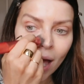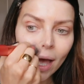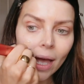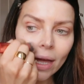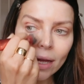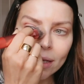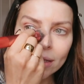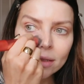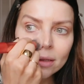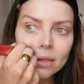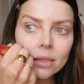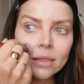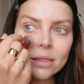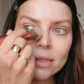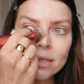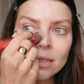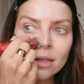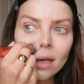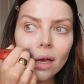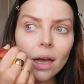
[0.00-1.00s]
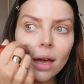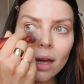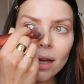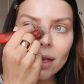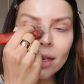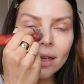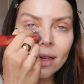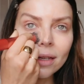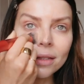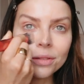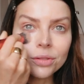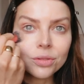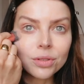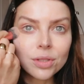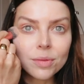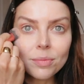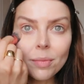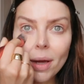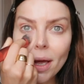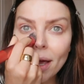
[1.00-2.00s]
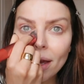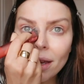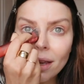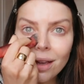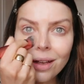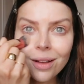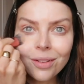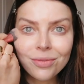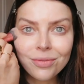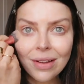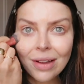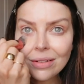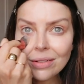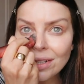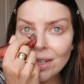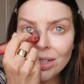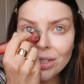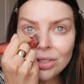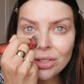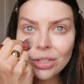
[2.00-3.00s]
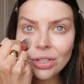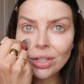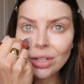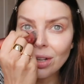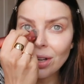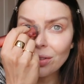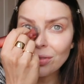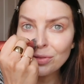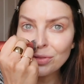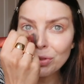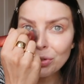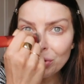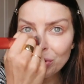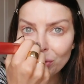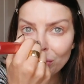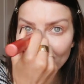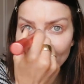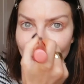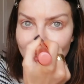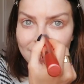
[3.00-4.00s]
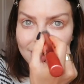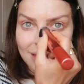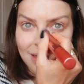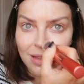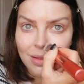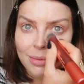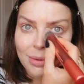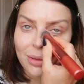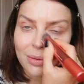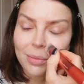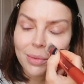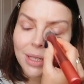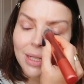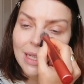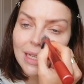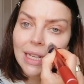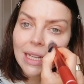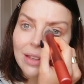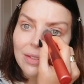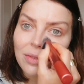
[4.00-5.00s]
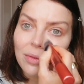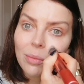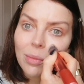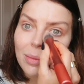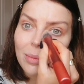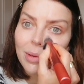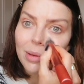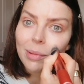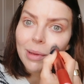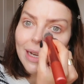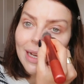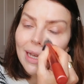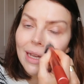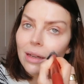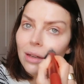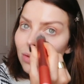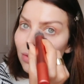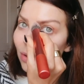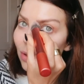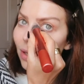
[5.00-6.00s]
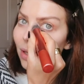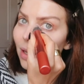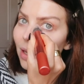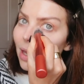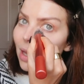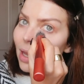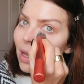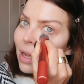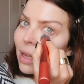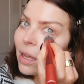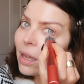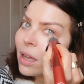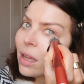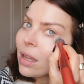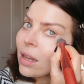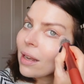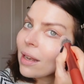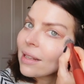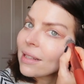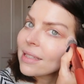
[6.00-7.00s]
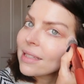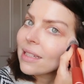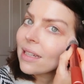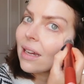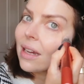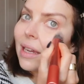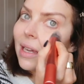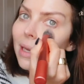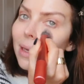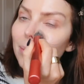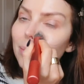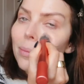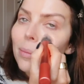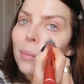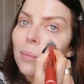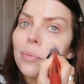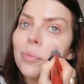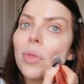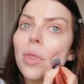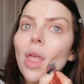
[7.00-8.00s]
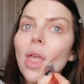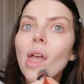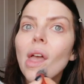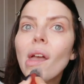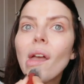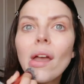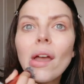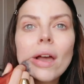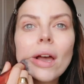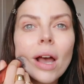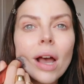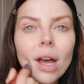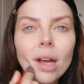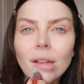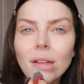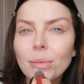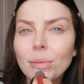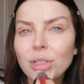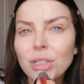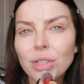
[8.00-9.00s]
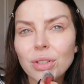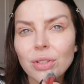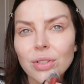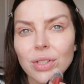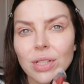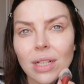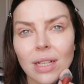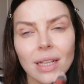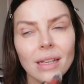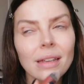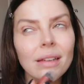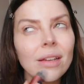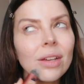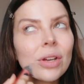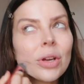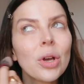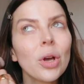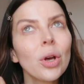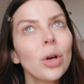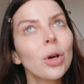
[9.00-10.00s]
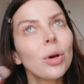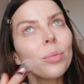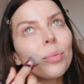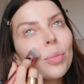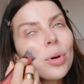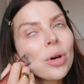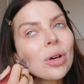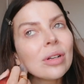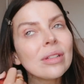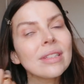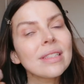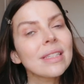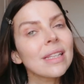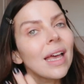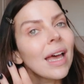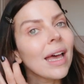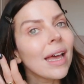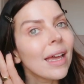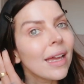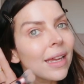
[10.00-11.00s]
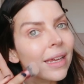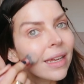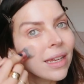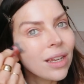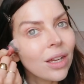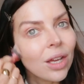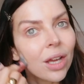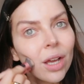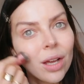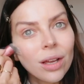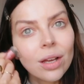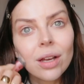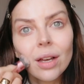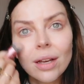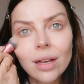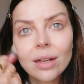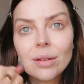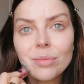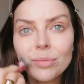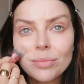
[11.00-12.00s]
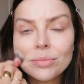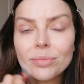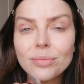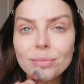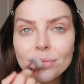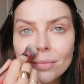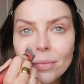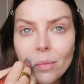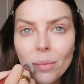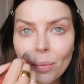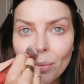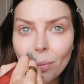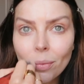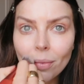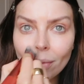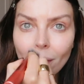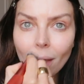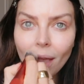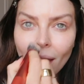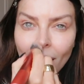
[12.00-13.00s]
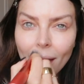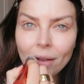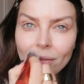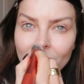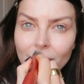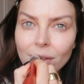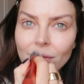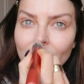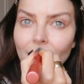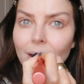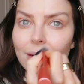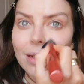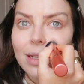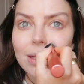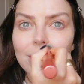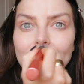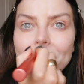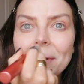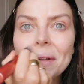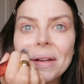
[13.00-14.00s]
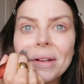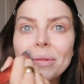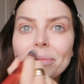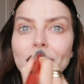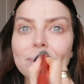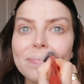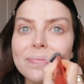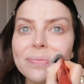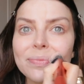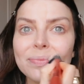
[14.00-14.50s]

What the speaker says: And it is just my foundation of choice at the moment. Even when we went out last night, and I would usually put a heavier foundation on,